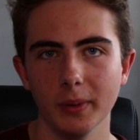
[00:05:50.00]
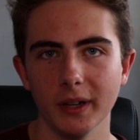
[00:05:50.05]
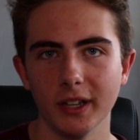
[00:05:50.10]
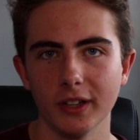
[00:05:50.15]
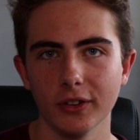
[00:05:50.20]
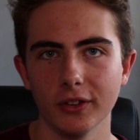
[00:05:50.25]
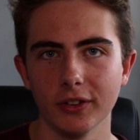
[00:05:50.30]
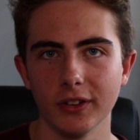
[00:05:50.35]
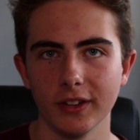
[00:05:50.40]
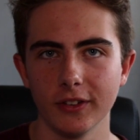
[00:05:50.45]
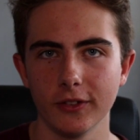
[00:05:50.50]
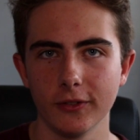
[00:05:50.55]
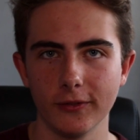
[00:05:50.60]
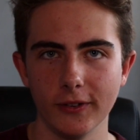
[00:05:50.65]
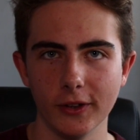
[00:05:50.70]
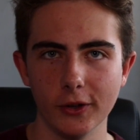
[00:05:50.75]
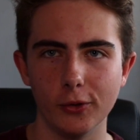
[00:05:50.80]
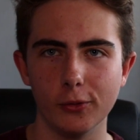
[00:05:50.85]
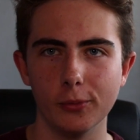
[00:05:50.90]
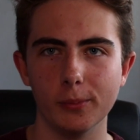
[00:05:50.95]
because it's
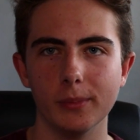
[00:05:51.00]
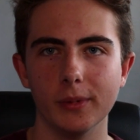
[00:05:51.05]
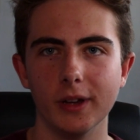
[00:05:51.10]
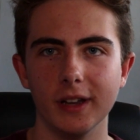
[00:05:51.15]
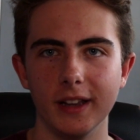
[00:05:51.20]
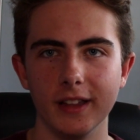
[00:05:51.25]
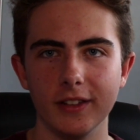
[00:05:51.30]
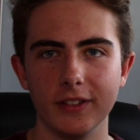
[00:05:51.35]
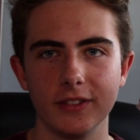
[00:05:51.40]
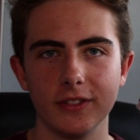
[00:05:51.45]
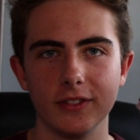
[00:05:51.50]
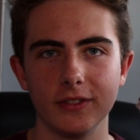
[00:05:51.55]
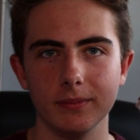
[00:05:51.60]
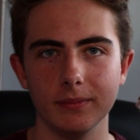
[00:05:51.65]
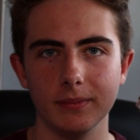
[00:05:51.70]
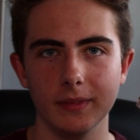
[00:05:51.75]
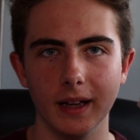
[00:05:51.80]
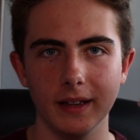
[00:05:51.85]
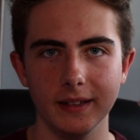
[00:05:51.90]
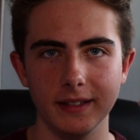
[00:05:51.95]
film and it's
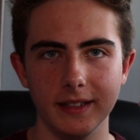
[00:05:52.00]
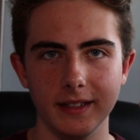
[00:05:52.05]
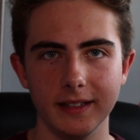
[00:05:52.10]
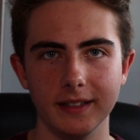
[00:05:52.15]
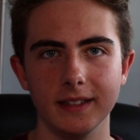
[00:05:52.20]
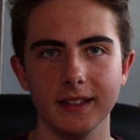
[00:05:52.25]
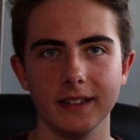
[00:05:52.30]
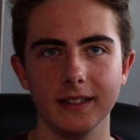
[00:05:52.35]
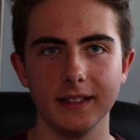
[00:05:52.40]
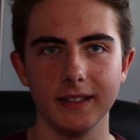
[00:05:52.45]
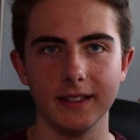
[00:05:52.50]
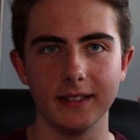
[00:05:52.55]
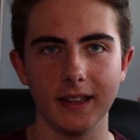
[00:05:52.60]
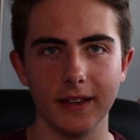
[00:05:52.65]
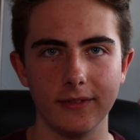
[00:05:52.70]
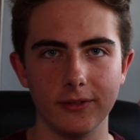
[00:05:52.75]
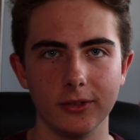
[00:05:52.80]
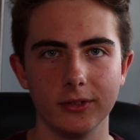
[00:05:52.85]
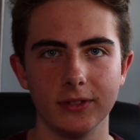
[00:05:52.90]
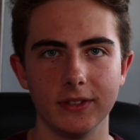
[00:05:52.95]

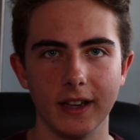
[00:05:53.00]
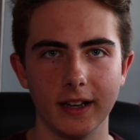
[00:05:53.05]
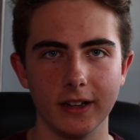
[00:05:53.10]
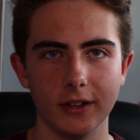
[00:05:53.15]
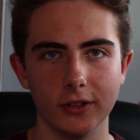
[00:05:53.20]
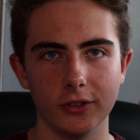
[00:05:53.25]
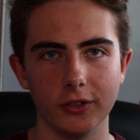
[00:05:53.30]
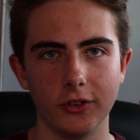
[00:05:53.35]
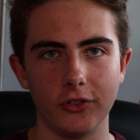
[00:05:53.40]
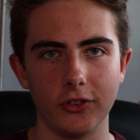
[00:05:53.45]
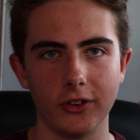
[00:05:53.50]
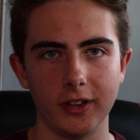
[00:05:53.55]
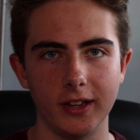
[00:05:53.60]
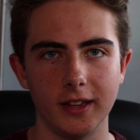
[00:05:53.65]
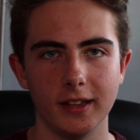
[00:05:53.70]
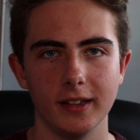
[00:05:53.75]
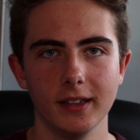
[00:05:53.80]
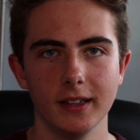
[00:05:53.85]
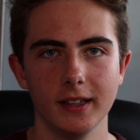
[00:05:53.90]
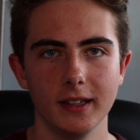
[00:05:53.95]
1967
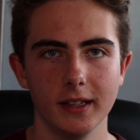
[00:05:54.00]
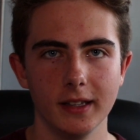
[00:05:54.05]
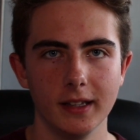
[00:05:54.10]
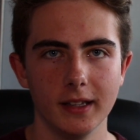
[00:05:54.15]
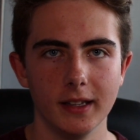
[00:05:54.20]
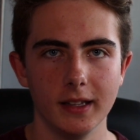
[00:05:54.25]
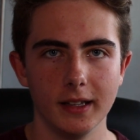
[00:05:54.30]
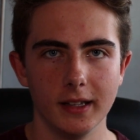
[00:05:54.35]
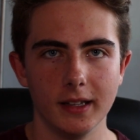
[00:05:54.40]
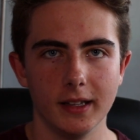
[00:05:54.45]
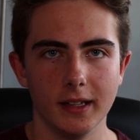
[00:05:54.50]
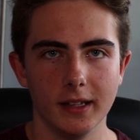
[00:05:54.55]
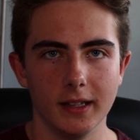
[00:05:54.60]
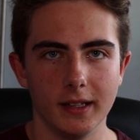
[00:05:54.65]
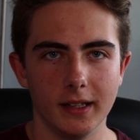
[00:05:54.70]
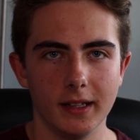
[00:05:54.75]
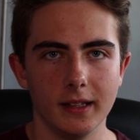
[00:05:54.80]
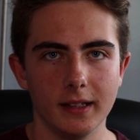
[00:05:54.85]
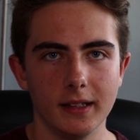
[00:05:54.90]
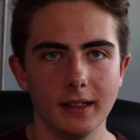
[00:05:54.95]
technology.
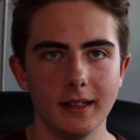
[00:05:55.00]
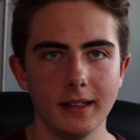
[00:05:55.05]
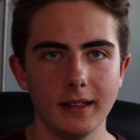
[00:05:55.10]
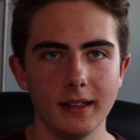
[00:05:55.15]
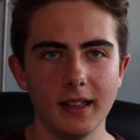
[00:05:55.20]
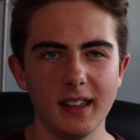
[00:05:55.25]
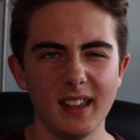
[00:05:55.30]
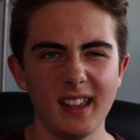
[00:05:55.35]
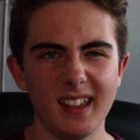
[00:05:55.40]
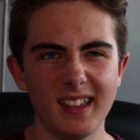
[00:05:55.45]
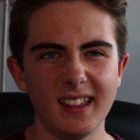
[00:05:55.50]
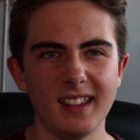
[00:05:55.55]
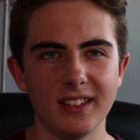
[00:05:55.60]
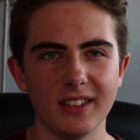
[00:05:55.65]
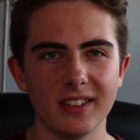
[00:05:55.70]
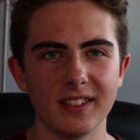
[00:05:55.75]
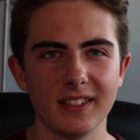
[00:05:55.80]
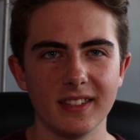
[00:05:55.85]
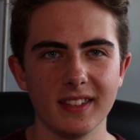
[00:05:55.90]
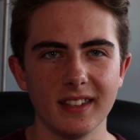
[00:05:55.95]

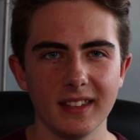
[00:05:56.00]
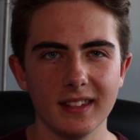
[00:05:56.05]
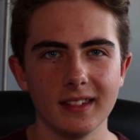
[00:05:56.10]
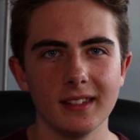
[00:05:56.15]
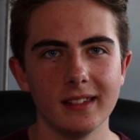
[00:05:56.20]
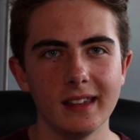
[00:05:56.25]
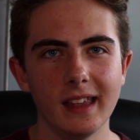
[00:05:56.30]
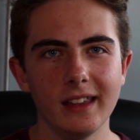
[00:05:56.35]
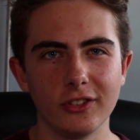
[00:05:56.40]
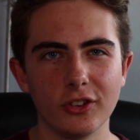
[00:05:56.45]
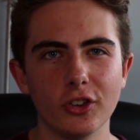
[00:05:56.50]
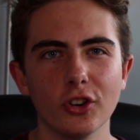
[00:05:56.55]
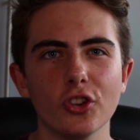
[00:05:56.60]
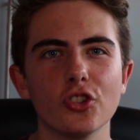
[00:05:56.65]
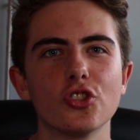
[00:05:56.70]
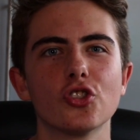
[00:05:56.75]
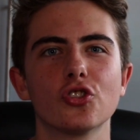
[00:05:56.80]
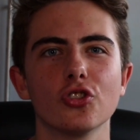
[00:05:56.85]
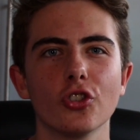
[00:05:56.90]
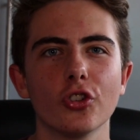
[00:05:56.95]
It's going to
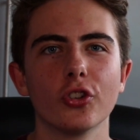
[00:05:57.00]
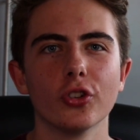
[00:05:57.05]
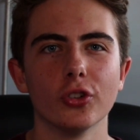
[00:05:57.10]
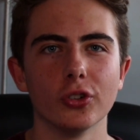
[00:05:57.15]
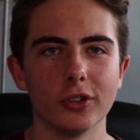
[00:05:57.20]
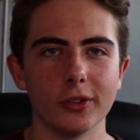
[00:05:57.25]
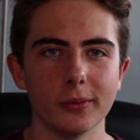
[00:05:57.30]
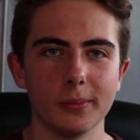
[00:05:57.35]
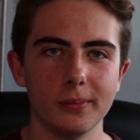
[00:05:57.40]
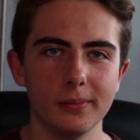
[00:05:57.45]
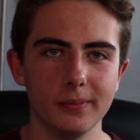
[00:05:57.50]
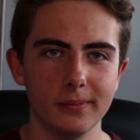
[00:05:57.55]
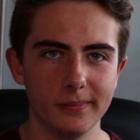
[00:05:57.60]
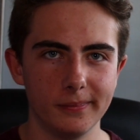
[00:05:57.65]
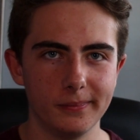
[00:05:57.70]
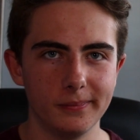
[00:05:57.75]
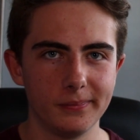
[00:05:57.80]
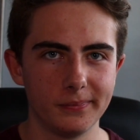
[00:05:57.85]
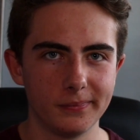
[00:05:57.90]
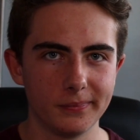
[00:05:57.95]
struggle
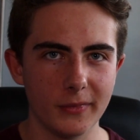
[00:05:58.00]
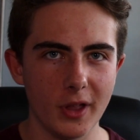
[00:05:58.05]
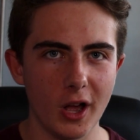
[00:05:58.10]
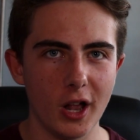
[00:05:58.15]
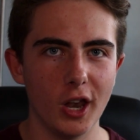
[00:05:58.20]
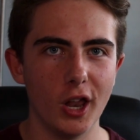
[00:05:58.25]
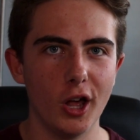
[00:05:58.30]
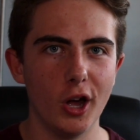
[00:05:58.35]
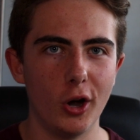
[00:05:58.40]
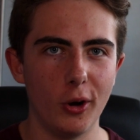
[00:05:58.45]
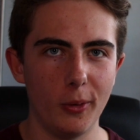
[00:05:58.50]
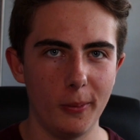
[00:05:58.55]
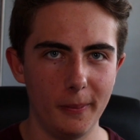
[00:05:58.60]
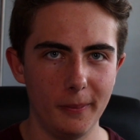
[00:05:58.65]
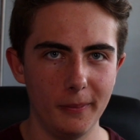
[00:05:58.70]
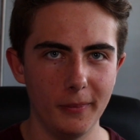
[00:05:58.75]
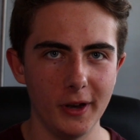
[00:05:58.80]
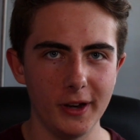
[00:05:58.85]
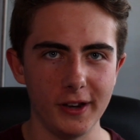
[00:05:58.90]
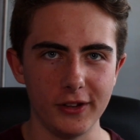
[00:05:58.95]
a lot,
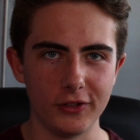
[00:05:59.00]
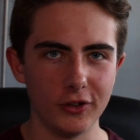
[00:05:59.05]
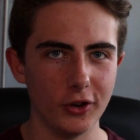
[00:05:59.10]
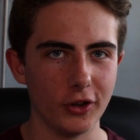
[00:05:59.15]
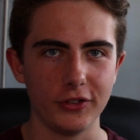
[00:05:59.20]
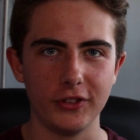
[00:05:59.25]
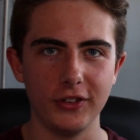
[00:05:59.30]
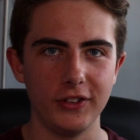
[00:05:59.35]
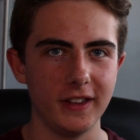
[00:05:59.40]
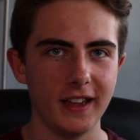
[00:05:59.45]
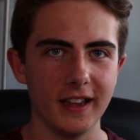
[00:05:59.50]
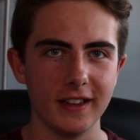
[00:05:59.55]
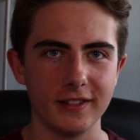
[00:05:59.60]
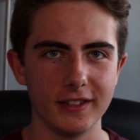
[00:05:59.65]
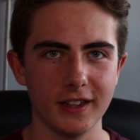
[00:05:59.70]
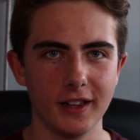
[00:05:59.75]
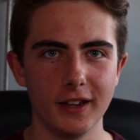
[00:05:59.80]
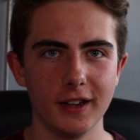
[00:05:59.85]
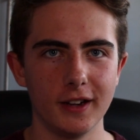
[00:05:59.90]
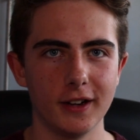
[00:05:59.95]
and it's not a
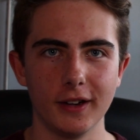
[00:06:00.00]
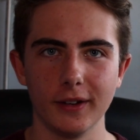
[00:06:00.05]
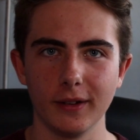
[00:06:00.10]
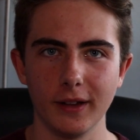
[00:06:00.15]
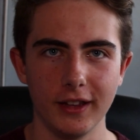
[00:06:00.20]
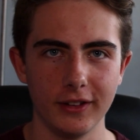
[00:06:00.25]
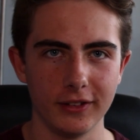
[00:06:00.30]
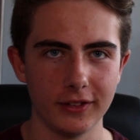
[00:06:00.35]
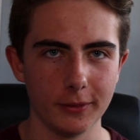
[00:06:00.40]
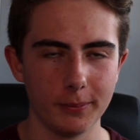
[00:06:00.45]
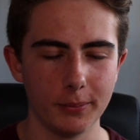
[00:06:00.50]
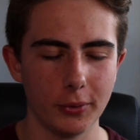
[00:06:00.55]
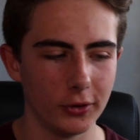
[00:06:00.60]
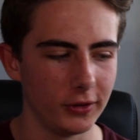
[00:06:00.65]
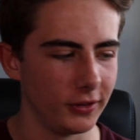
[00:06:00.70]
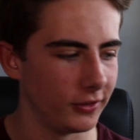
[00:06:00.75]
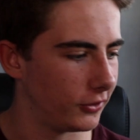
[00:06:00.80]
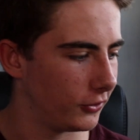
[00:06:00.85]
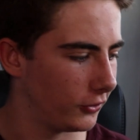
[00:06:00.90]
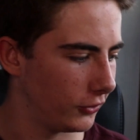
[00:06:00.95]
DSLR, it's a
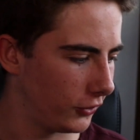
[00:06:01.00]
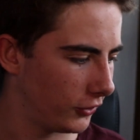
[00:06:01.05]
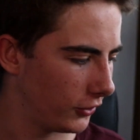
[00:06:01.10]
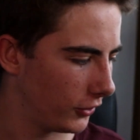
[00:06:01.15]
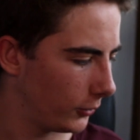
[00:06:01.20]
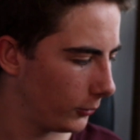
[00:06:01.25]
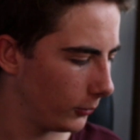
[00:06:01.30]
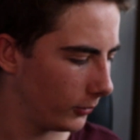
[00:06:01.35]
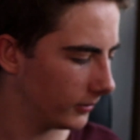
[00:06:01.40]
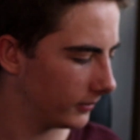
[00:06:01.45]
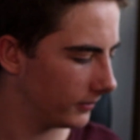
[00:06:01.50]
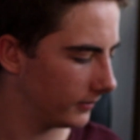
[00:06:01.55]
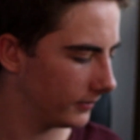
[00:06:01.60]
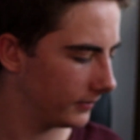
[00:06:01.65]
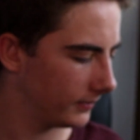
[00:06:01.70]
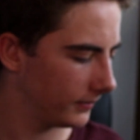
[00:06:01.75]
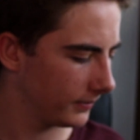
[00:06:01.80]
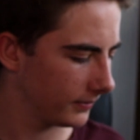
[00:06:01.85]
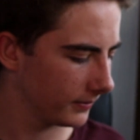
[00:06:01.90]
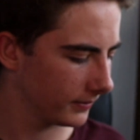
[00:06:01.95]
point and shoot.
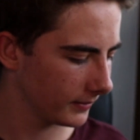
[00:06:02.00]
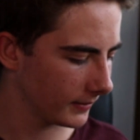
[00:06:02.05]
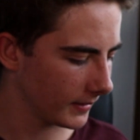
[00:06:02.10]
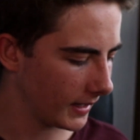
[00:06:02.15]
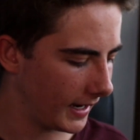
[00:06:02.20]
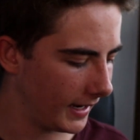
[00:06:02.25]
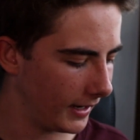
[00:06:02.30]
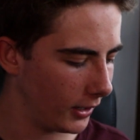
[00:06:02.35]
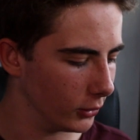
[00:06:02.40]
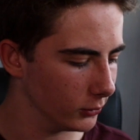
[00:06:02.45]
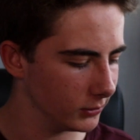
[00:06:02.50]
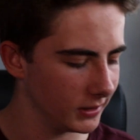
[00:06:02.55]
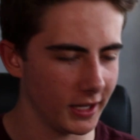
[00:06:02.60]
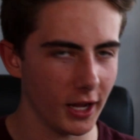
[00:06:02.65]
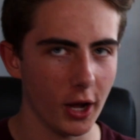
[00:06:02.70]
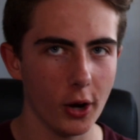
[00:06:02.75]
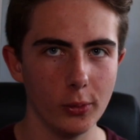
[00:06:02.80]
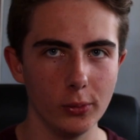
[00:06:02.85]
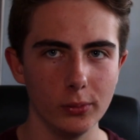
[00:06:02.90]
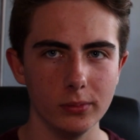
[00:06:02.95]
I
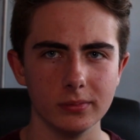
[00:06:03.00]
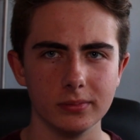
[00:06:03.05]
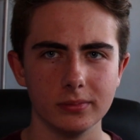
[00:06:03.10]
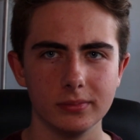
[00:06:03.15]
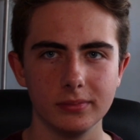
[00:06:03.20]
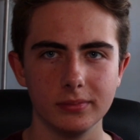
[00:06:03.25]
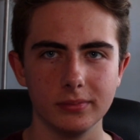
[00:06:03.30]
only own